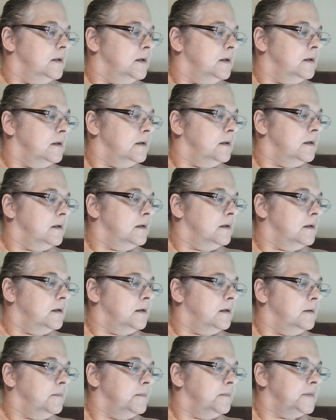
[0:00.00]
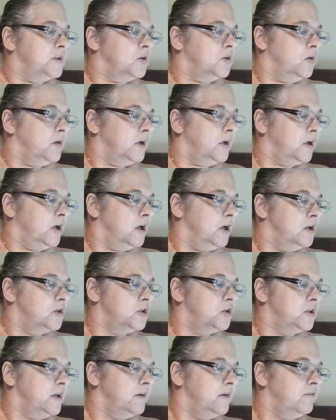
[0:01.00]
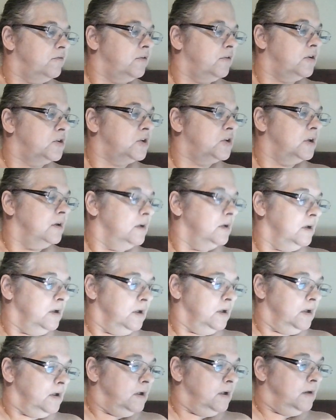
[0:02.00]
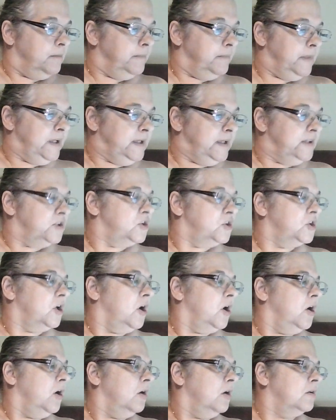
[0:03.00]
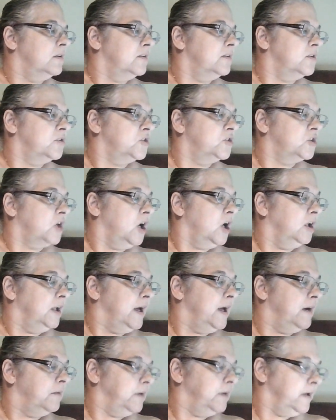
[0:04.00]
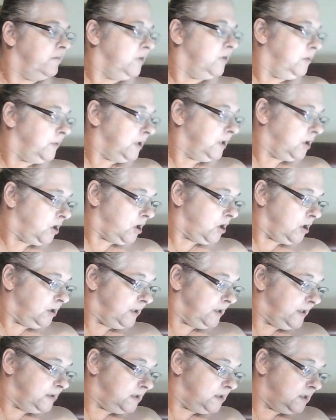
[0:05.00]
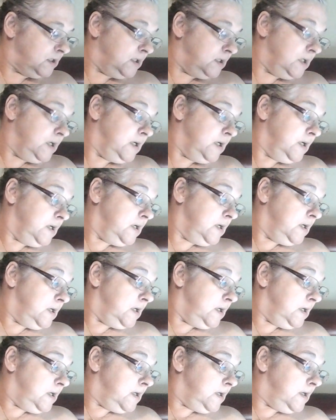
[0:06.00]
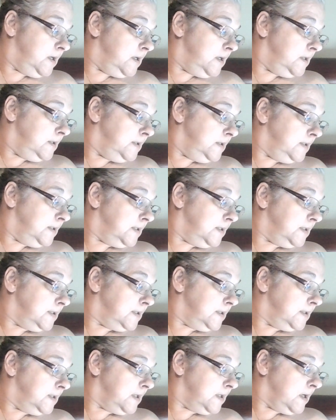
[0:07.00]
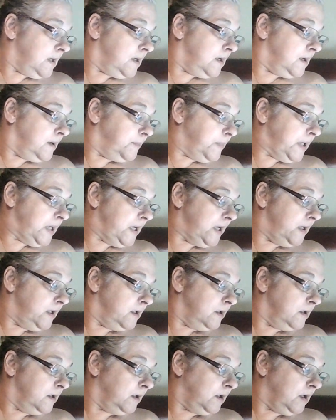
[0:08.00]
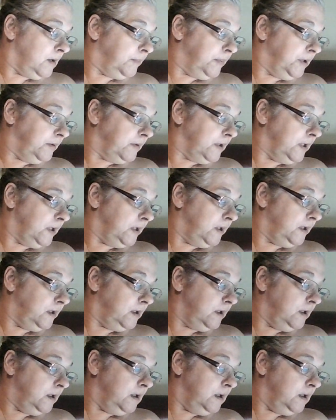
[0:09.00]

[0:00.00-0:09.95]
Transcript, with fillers: um, so the kerchief or mini shawl or shawlette, whatever you want to call it, is uh, pattern copyrighted,